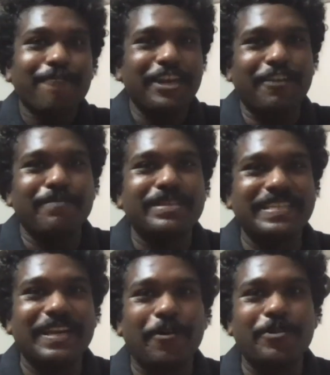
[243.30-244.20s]
a lot of fear
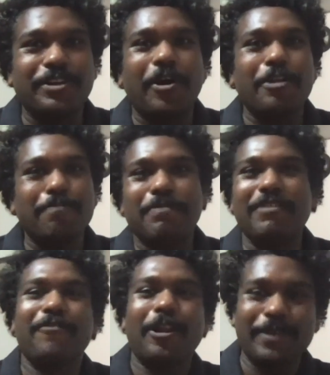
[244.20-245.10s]
of missing out
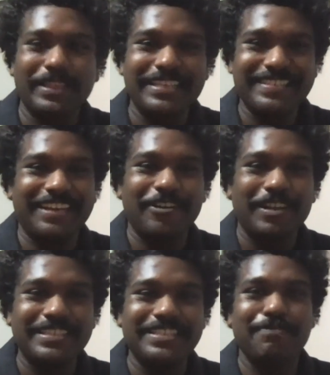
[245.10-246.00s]
on people following these
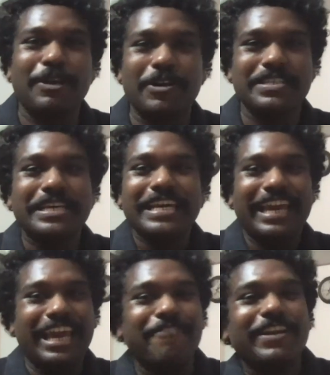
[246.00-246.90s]
technologies because
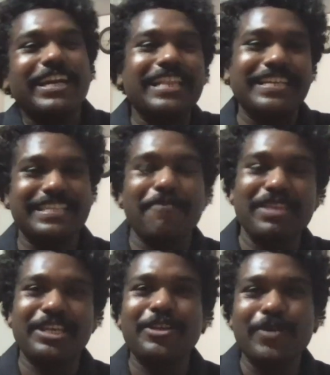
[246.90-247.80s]
every day there's
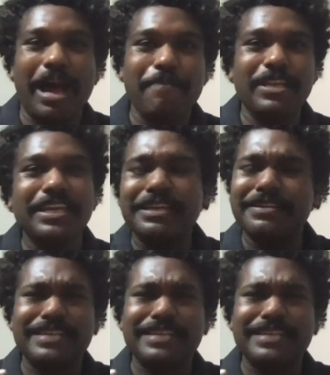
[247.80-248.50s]
something new happening.